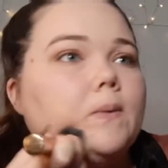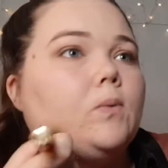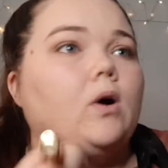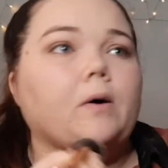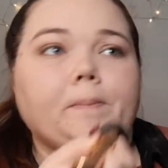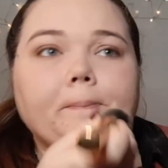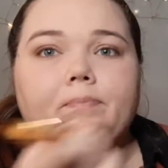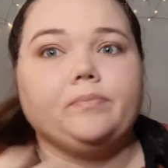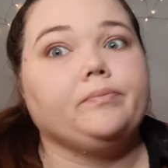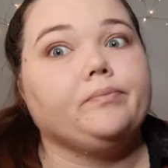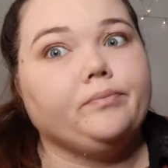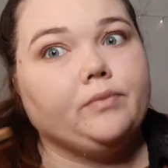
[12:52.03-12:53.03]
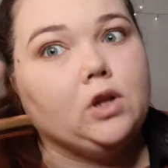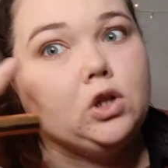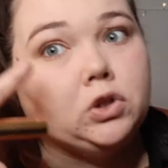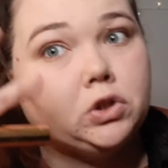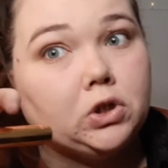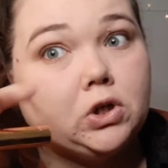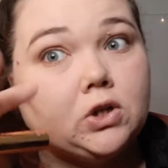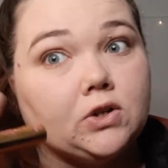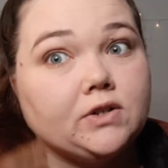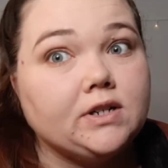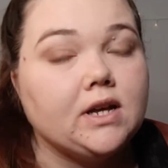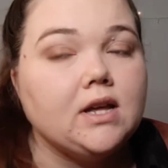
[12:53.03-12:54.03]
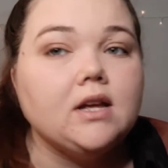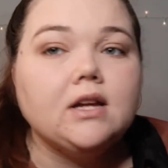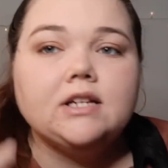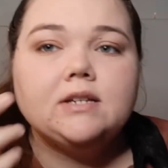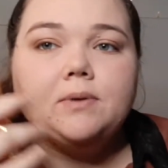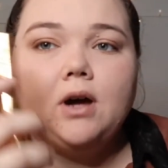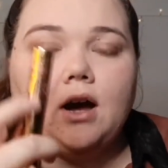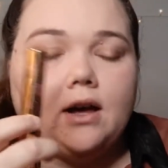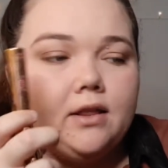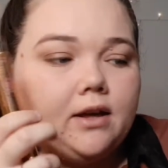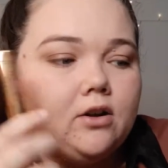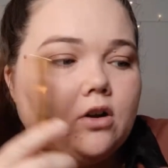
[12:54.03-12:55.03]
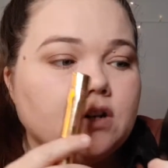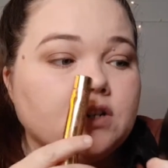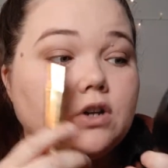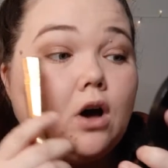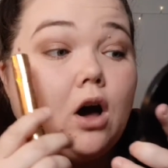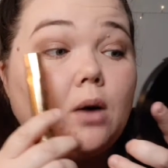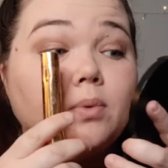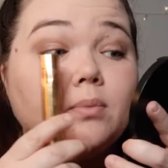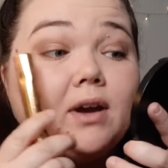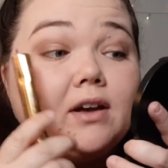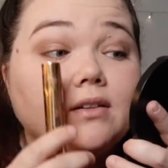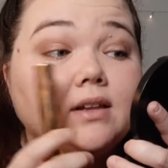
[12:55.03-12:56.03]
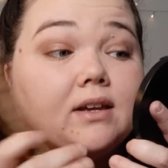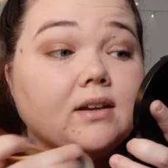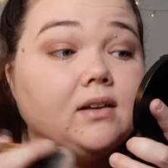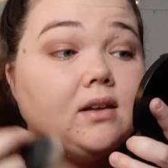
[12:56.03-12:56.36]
well, learned to put eyeliner on top of my lid.